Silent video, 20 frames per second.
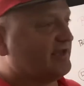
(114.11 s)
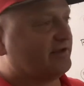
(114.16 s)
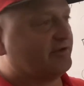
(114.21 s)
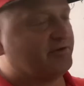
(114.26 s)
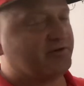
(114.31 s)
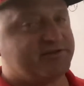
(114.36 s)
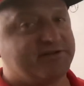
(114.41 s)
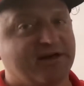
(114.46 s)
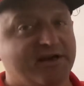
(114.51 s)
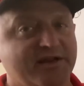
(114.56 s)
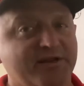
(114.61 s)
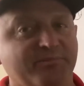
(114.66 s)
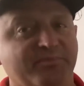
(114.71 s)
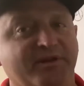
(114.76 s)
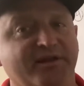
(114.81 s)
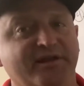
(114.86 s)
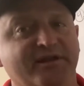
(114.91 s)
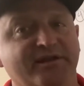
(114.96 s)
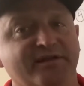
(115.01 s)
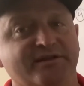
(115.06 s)
little tiny
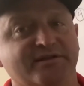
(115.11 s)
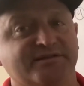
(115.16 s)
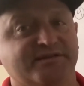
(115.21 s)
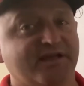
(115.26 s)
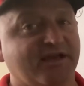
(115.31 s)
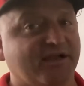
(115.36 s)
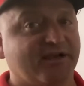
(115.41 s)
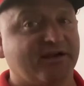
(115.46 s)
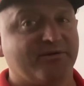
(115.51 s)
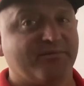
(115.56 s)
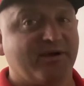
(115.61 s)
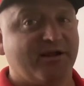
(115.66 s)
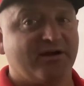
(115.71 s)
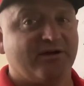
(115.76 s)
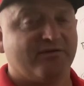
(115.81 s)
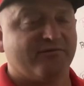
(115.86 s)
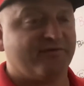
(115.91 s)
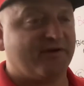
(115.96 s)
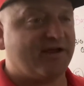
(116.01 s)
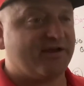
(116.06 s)
plant is kicking them
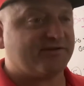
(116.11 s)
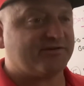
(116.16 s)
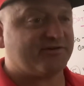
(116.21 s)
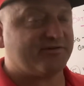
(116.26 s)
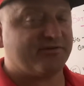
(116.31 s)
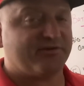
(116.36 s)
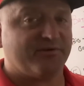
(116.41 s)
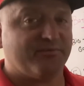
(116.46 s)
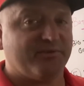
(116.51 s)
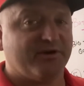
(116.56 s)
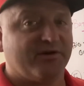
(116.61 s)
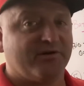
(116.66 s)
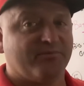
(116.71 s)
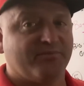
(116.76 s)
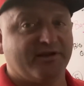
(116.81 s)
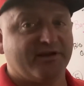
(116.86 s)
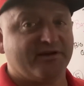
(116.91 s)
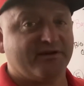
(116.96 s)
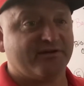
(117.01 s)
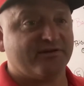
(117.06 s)
out faster than a bigger
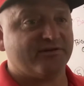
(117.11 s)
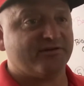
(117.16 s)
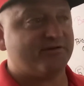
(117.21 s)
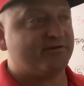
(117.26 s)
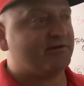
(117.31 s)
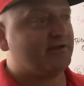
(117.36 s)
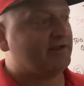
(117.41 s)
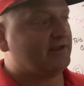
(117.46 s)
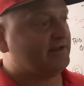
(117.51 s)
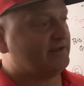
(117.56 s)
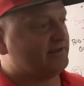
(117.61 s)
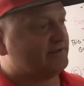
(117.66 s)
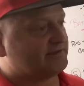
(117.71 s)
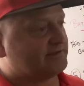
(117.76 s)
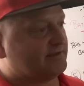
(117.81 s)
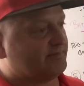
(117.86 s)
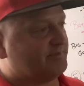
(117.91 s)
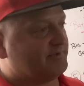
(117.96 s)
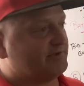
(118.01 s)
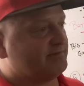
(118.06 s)
plant could.
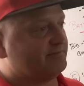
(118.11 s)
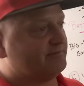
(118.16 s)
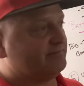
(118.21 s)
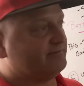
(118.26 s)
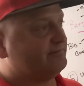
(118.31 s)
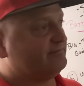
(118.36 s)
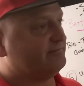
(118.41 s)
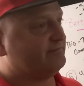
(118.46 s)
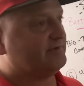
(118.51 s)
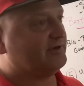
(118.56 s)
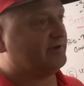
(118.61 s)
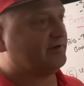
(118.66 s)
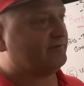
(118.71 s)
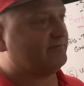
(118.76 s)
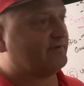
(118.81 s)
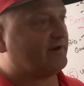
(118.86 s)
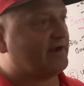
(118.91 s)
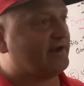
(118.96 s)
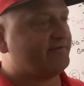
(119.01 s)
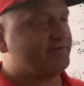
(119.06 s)
Something, you know,
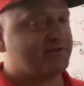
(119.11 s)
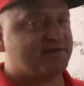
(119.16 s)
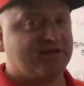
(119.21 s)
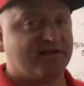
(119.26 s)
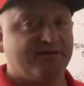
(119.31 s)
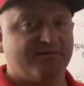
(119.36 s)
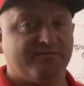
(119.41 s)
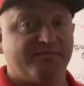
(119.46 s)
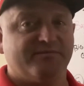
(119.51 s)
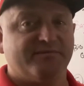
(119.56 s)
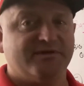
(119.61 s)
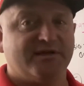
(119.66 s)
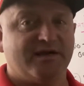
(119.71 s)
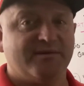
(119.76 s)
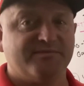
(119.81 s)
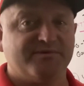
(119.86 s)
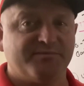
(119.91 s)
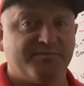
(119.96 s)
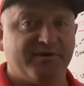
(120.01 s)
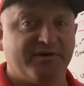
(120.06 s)
5 to 10
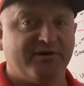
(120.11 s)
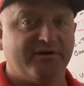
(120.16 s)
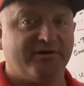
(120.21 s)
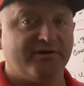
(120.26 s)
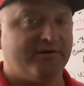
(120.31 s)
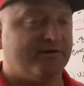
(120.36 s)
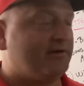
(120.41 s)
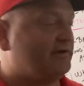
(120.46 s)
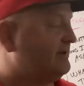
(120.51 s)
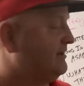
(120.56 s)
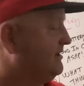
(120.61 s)
times bigger,